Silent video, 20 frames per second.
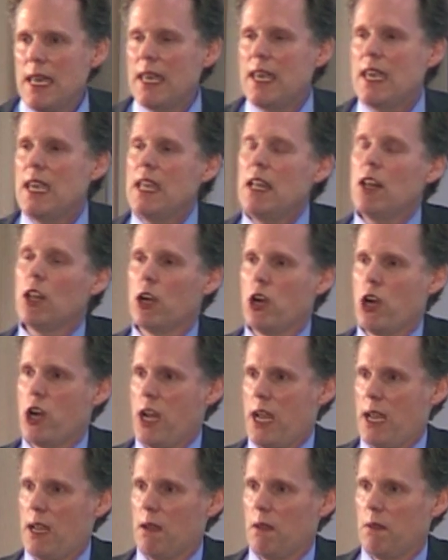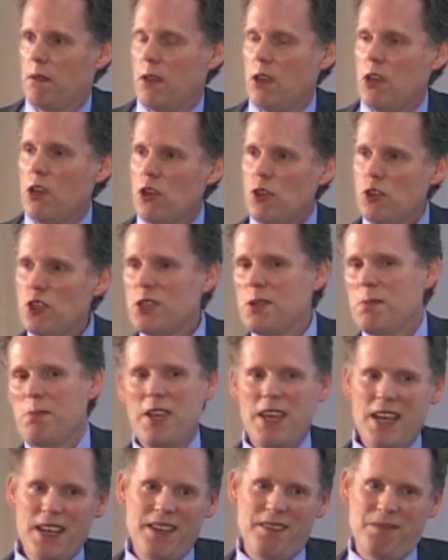key learning used to
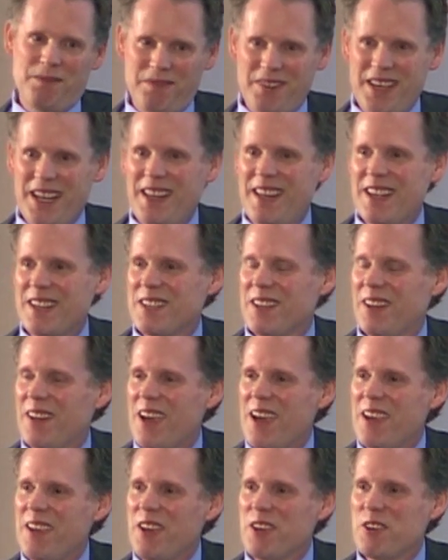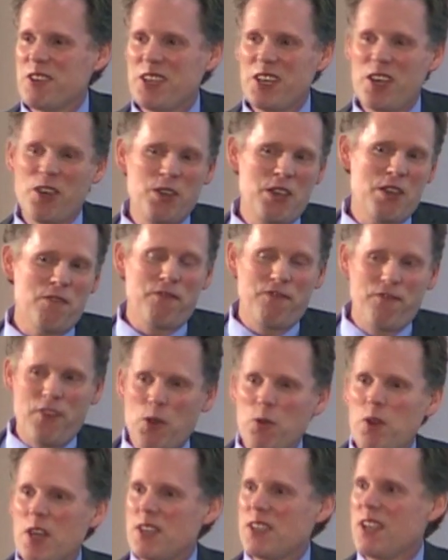be, did this a lot years ago, you
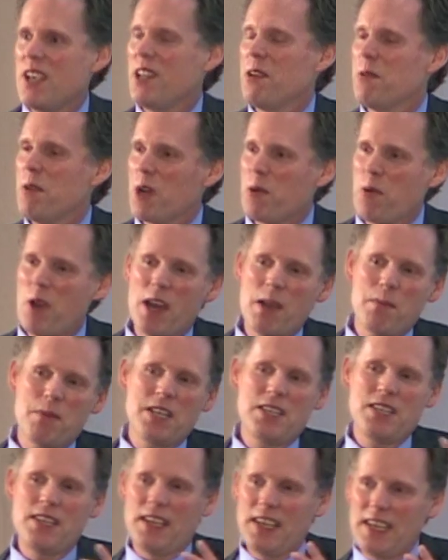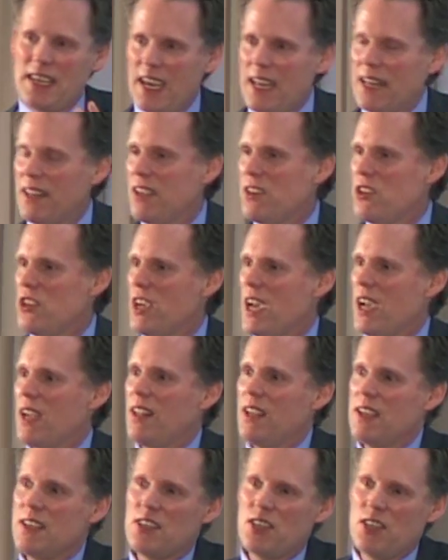focus on the requirements, you get the
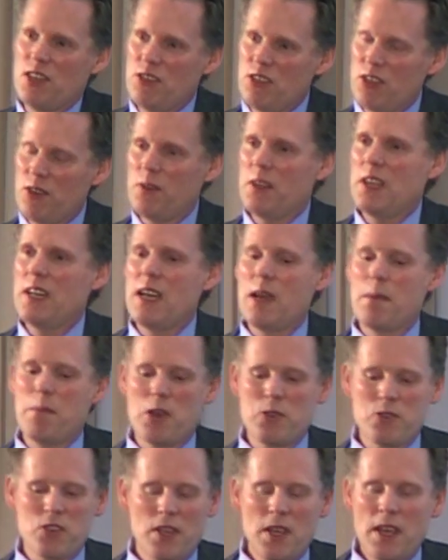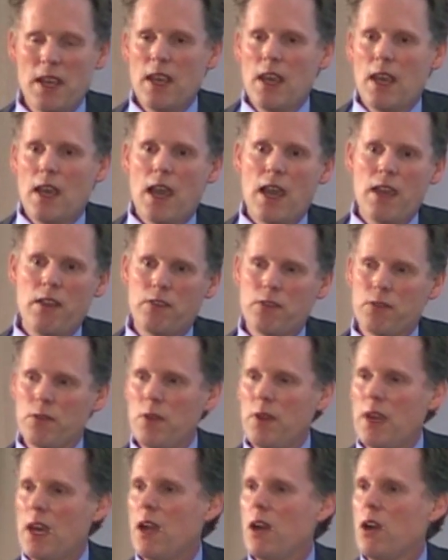checklist, you do the demos. I
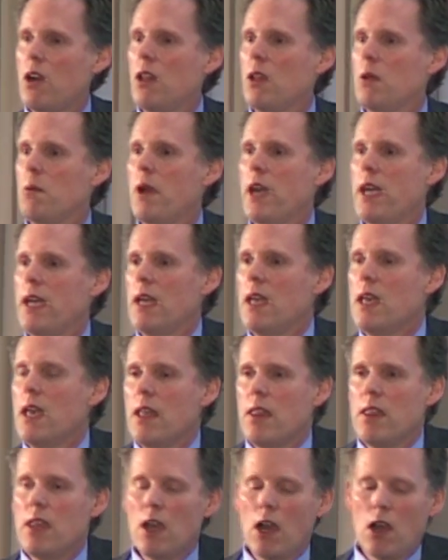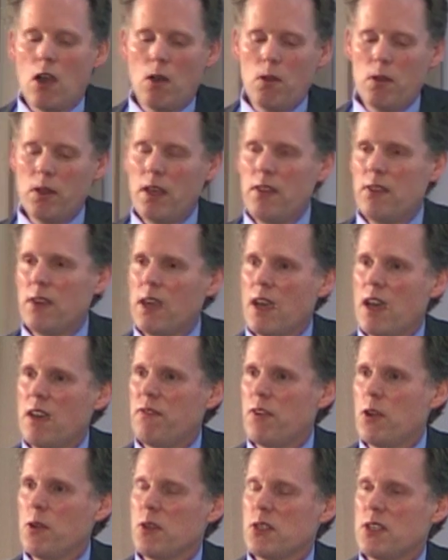threw that all away. The only thing I
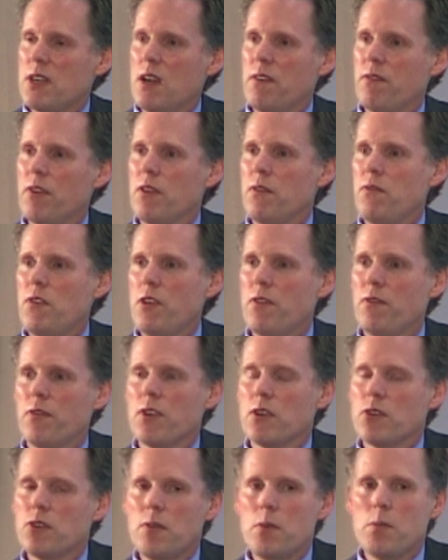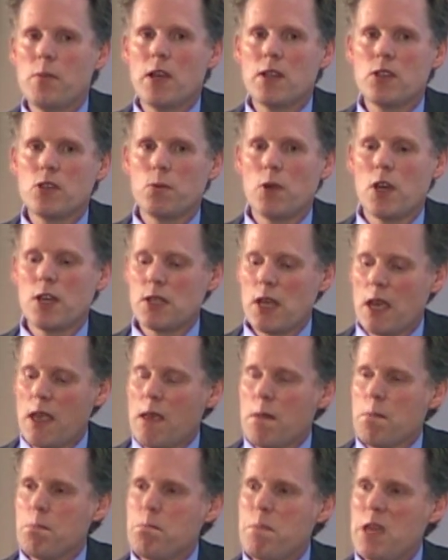focused on for the first few months was
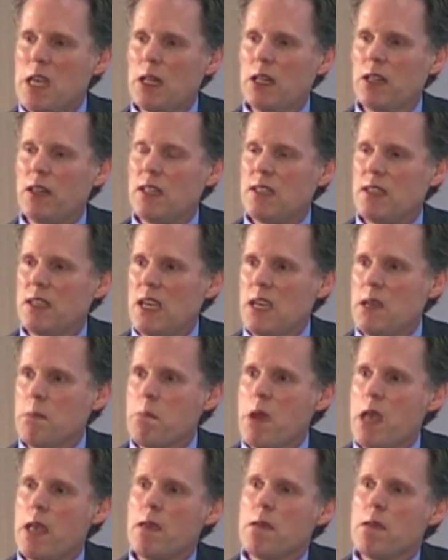build the team,